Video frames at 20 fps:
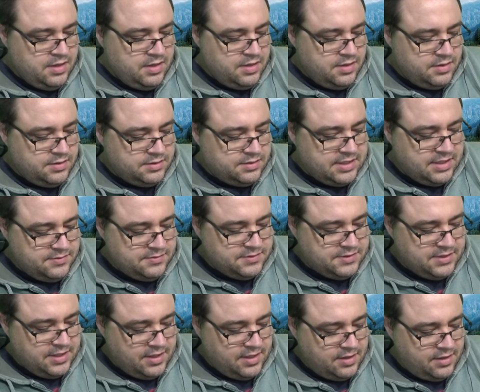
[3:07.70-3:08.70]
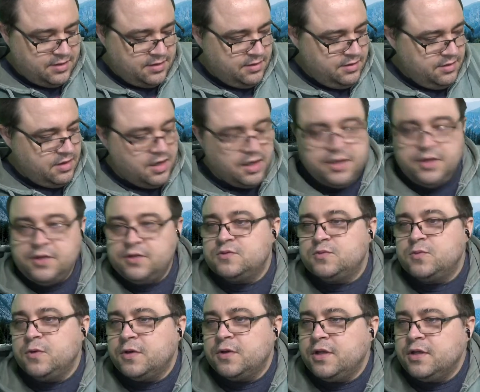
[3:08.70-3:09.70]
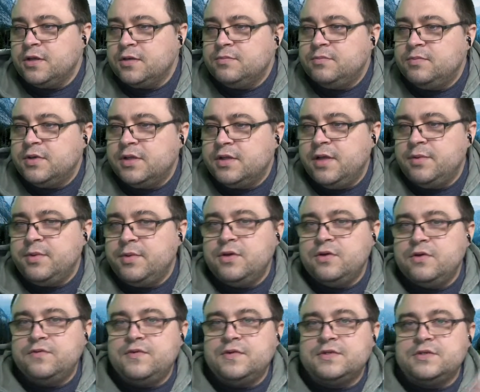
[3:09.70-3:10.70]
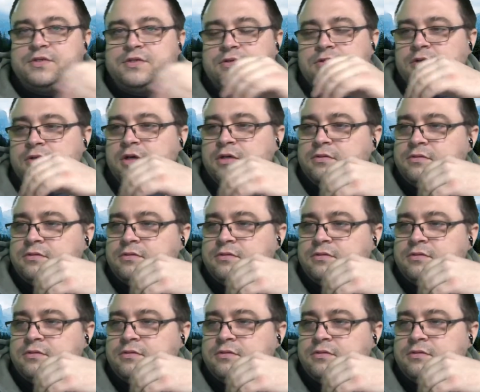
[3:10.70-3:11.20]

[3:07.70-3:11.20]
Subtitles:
Sounds like audio is working, but let me know if it's too low.